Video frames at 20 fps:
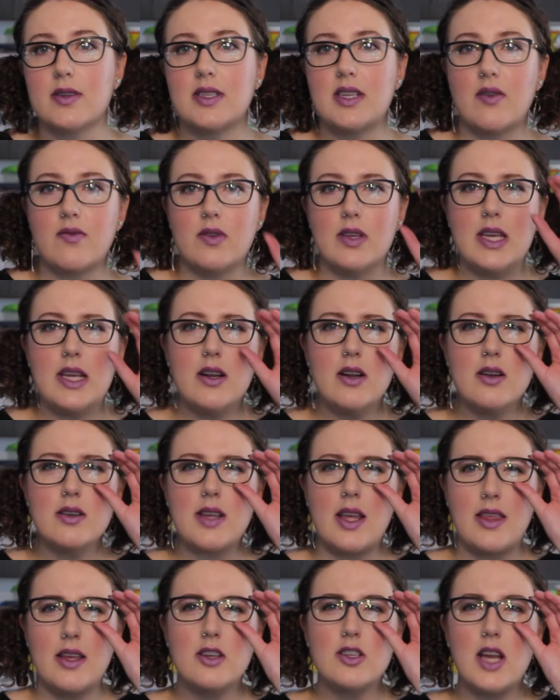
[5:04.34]
several years.
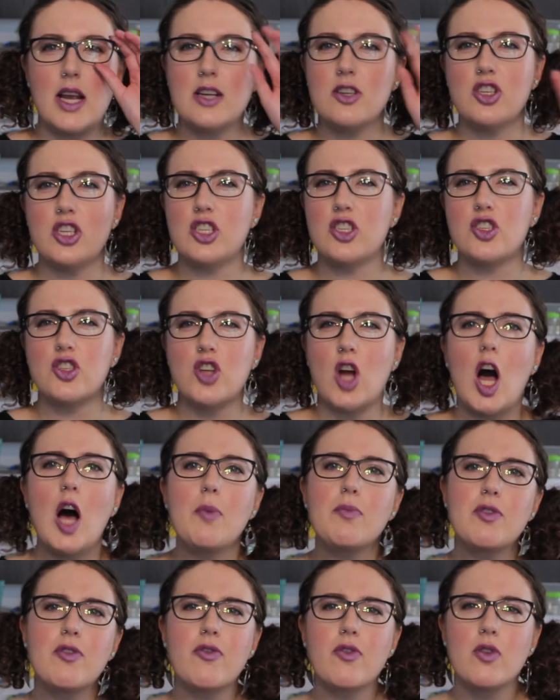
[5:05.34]
I think she actually
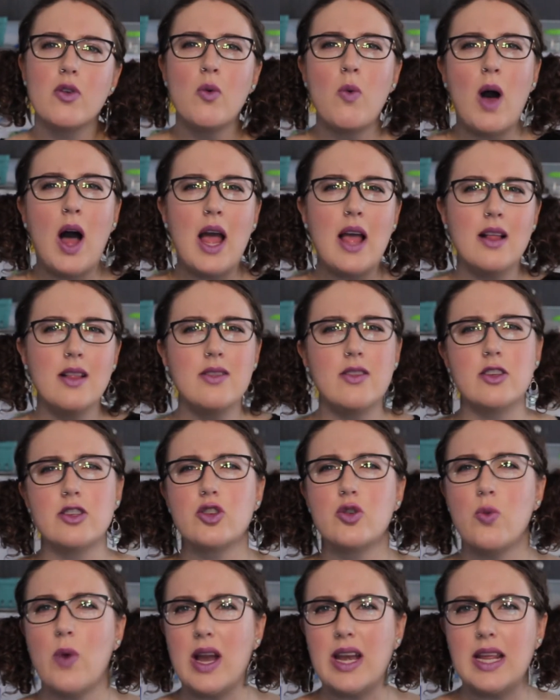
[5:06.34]
stopped for a while in the
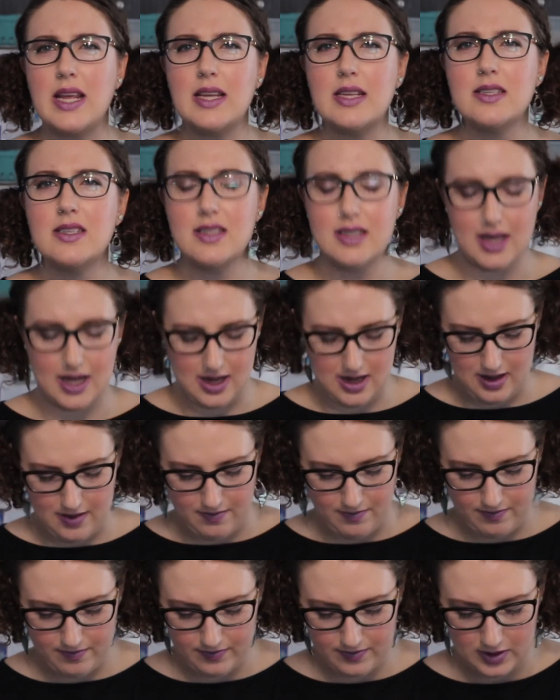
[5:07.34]

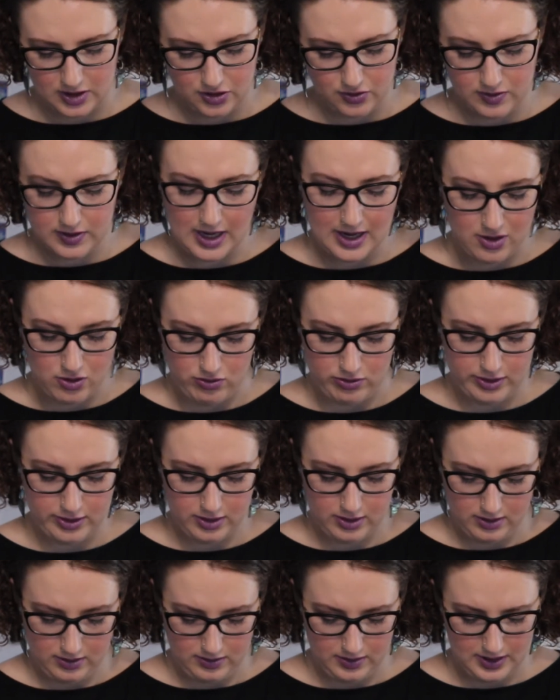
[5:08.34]
20s. She was getting
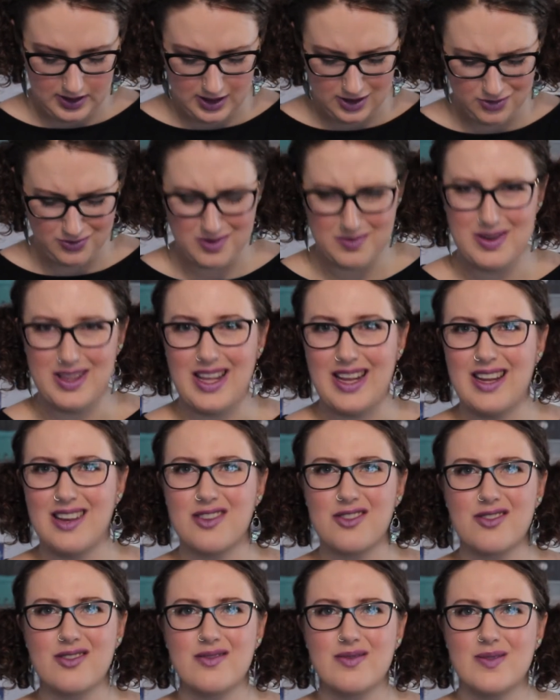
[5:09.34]
older. She would have been like
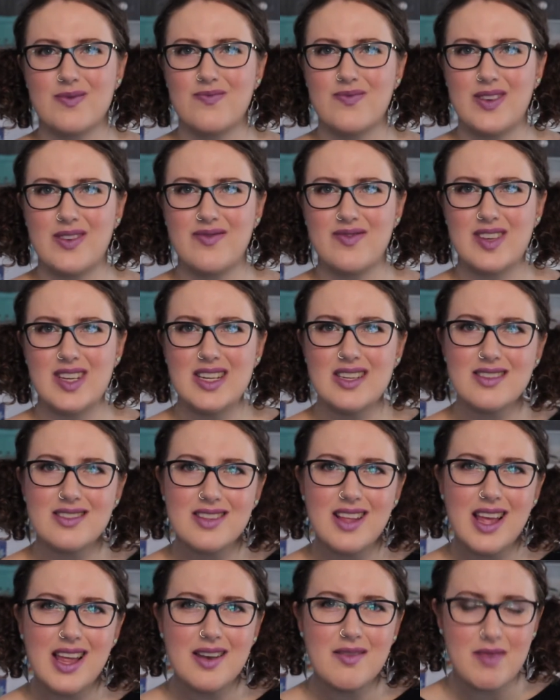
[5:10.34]
in her 50s
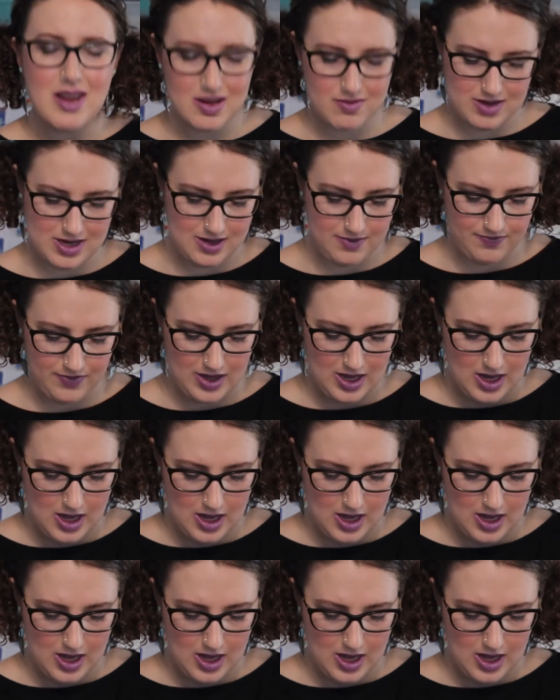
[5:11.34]
then, maybe.